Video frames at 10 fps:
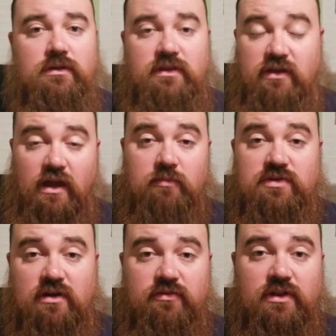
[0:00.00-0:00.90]
The
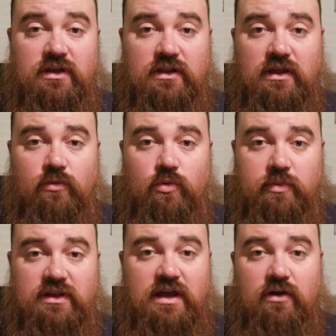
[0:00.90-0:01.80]
Amazon affiliate link will
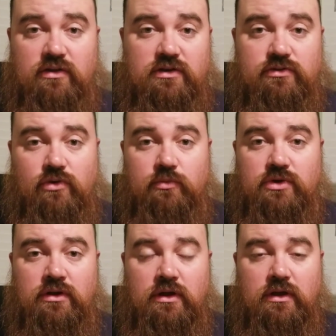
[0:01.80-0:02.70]
be down in the
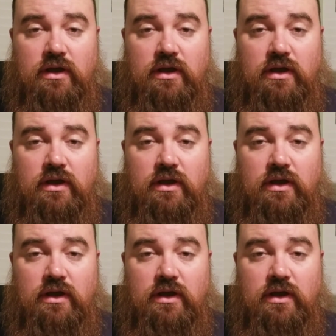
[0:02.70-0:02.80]
description,